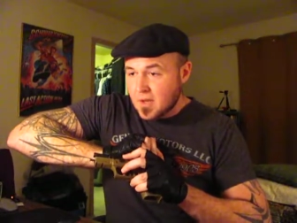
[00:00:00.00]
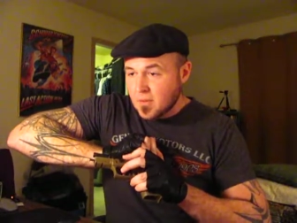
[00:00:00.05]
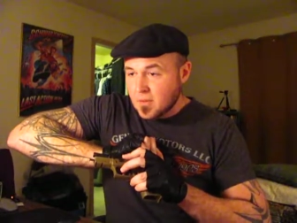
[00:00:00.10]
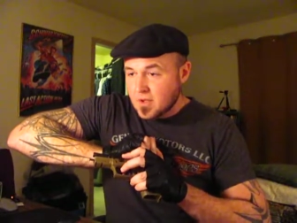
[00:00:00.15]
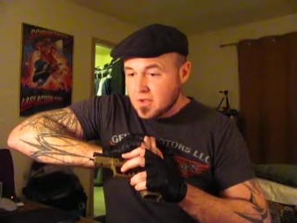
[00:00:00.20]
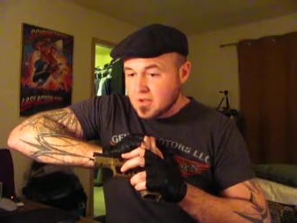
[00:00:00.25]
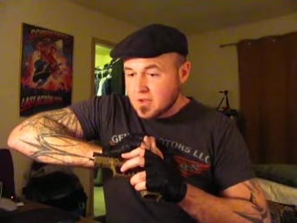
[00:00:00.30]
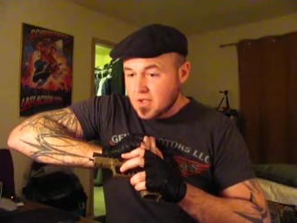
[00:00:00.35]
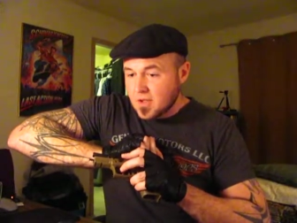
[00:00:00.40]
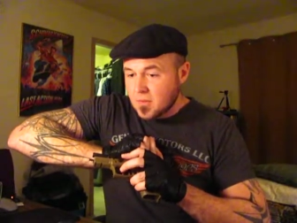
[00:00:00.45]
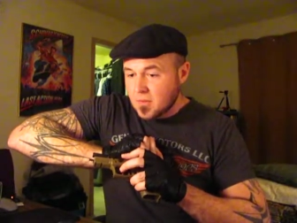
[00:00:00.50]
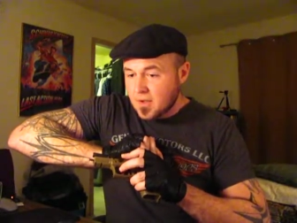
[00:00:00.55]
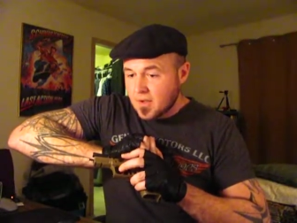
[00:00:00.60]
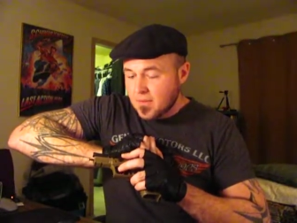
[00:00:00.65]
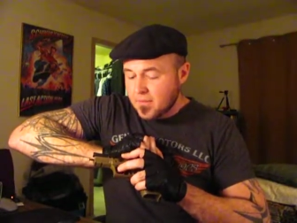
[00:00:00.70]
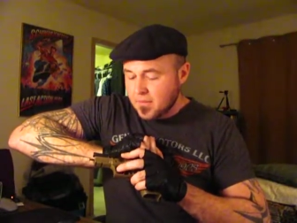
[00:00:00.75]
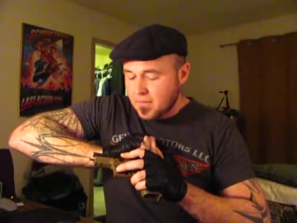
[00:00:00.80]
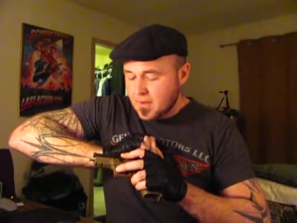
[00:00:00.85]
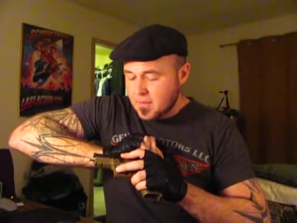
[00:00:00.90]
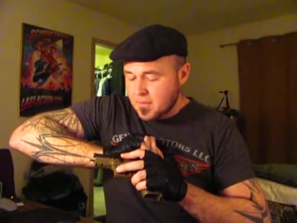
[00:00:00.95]
we're just going to
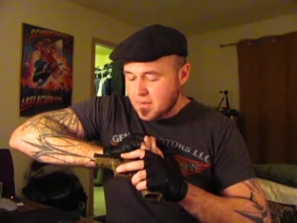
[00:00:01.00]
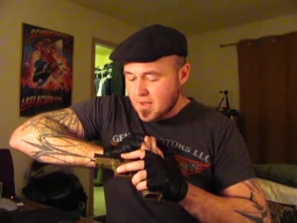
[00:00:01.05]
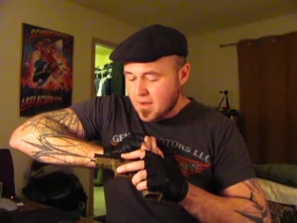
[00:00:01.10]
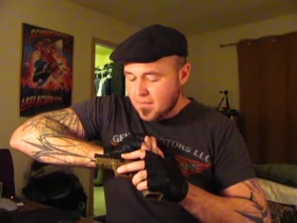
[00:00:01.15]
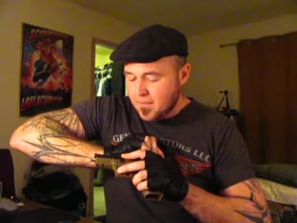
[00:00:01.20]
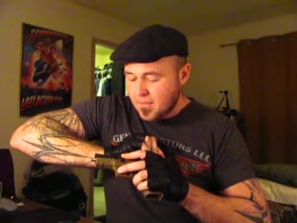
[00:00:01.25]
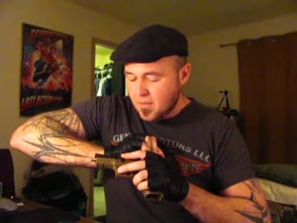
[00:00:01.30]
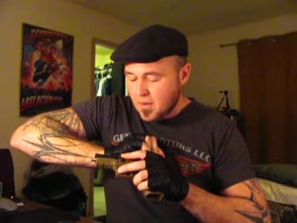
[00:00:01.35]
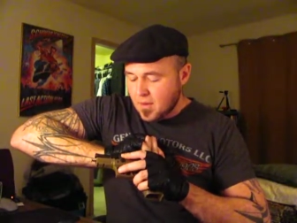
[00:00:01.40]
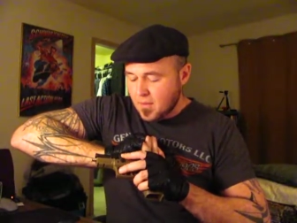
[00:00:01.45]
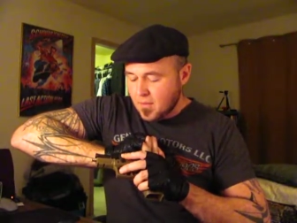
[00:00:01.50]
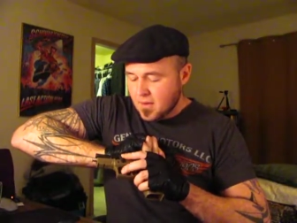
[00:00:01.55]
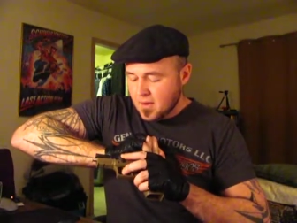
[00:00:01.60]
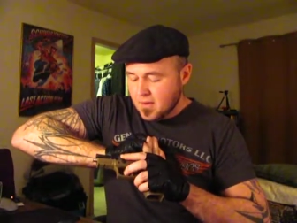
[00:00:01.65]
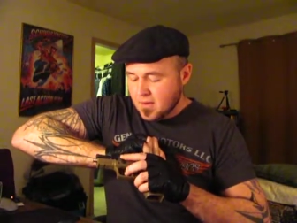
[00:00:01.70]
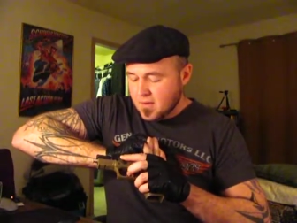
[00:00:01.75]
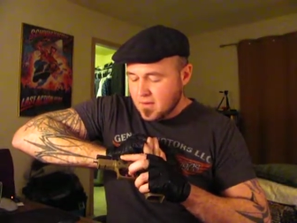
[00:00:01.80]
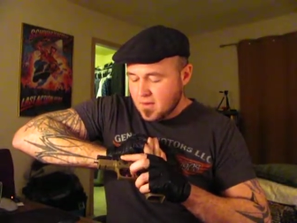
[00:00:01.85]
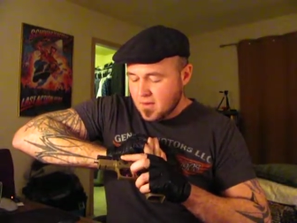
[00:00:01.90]
want to flip that forward